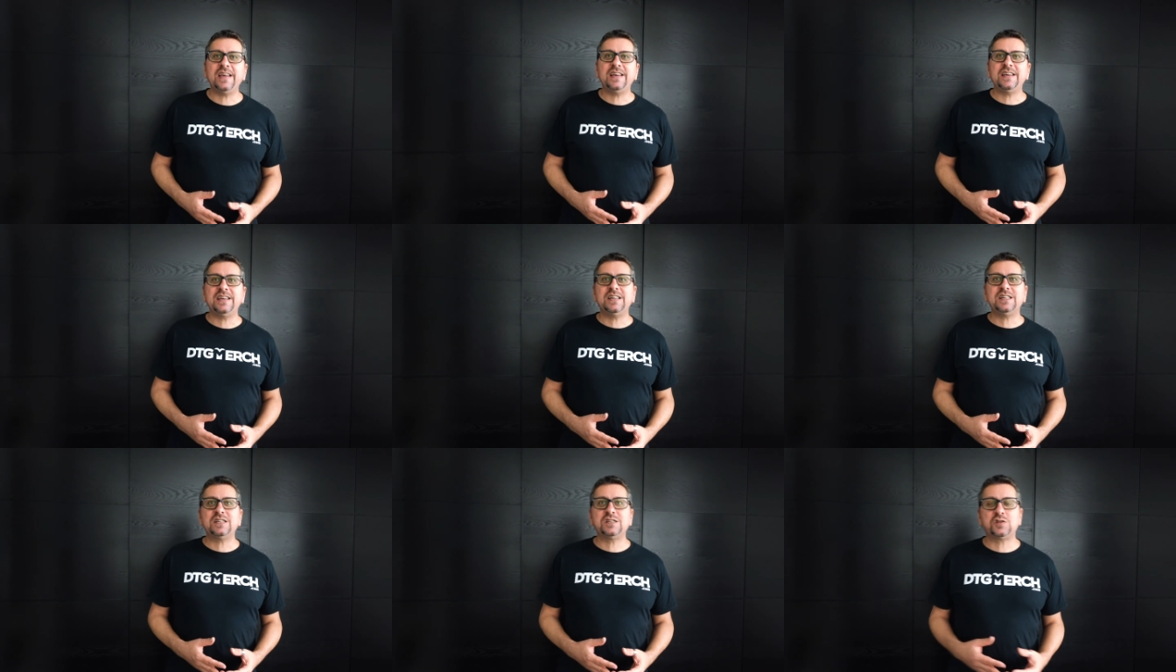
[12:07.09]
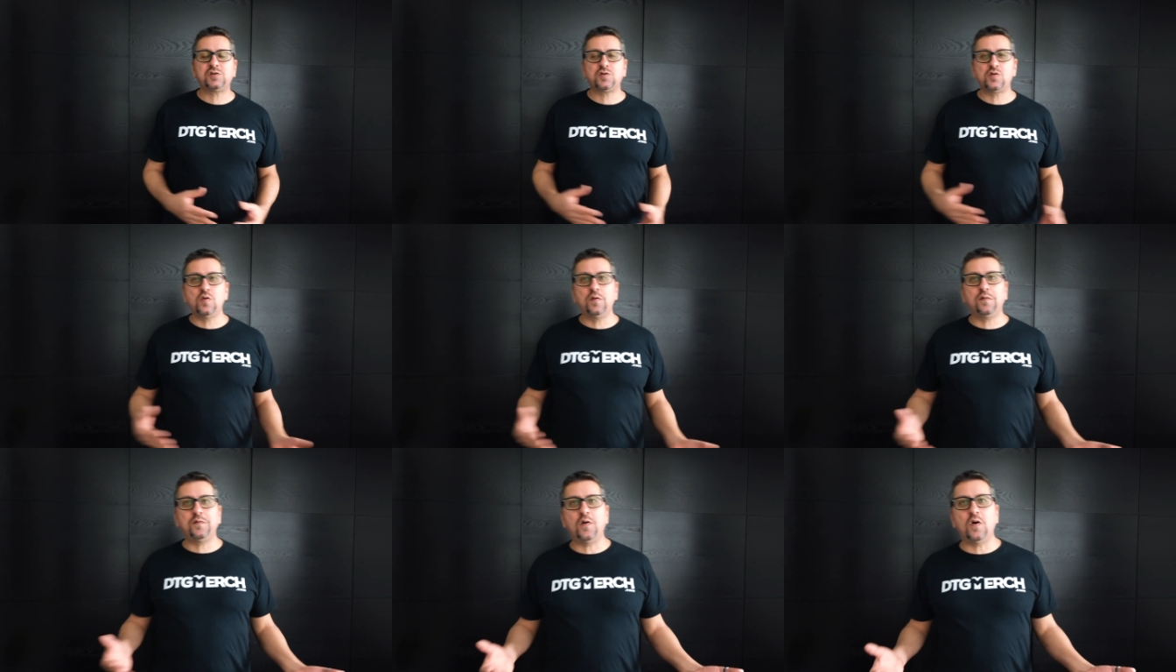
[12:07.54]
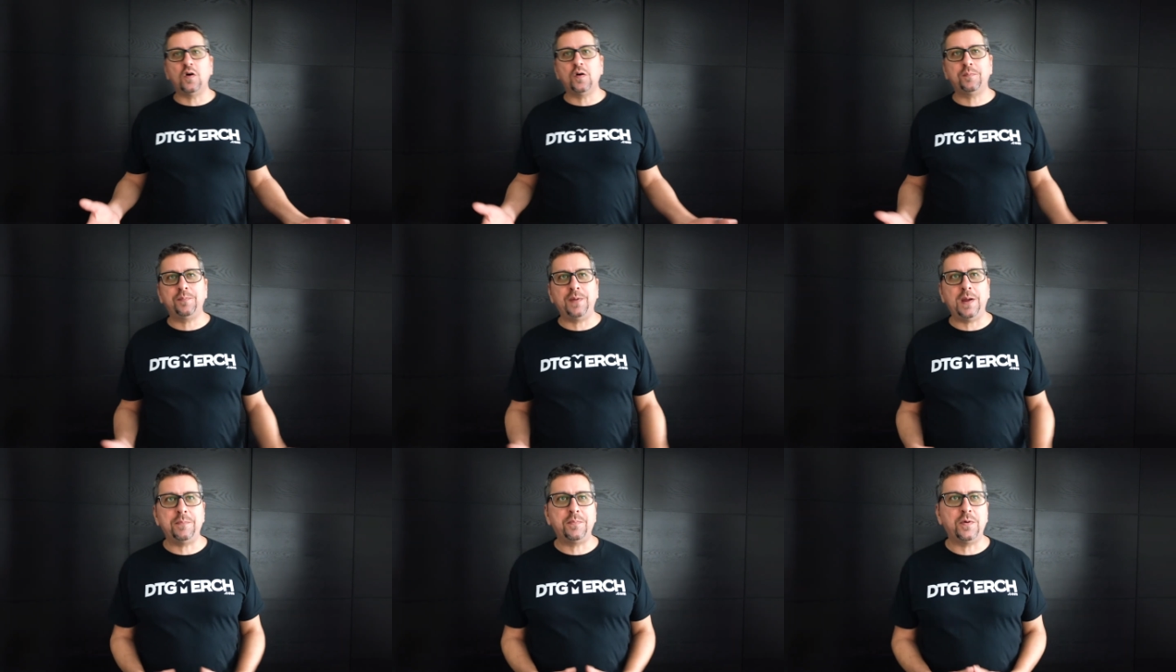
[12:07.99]
is true for
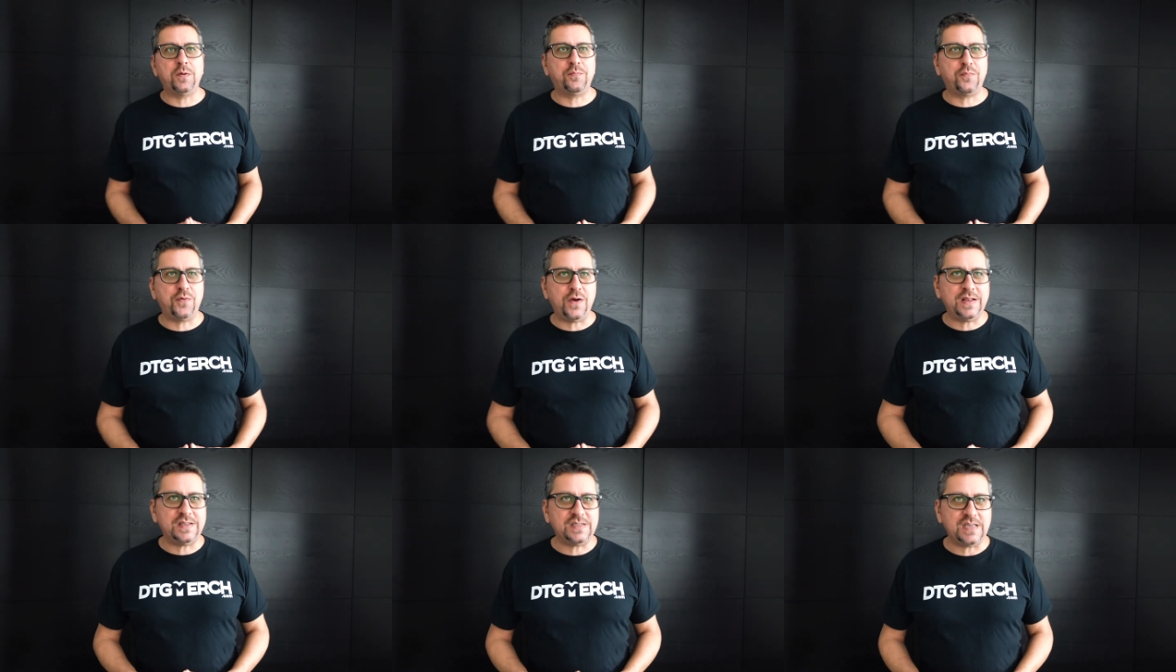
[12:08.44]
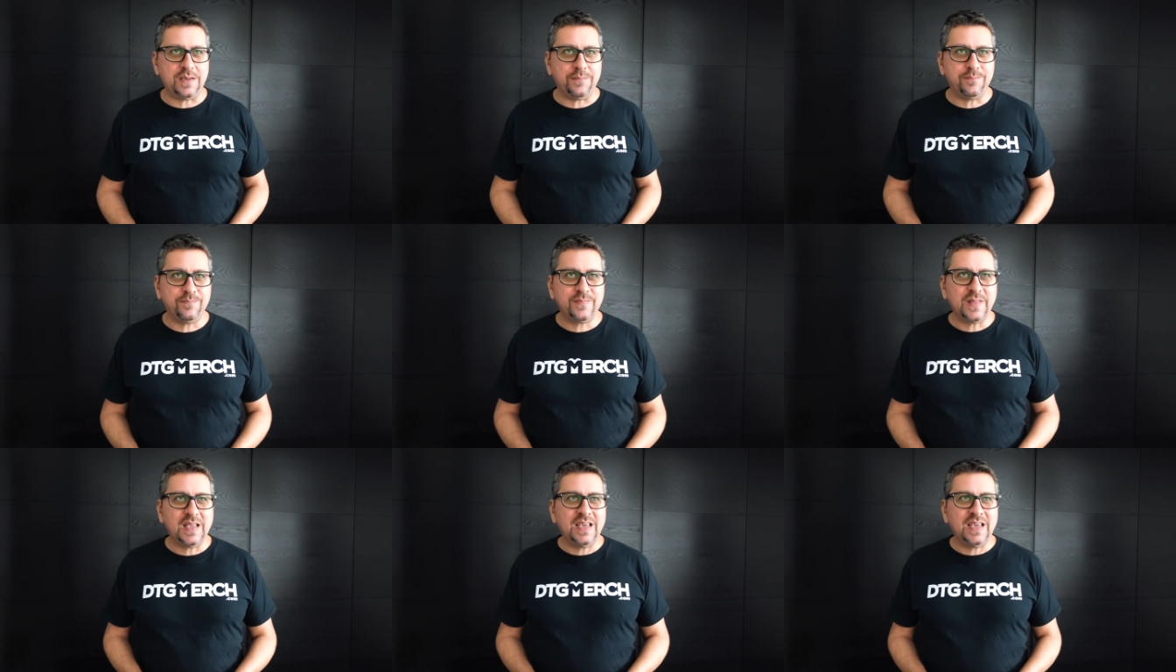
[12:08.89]
paper printing.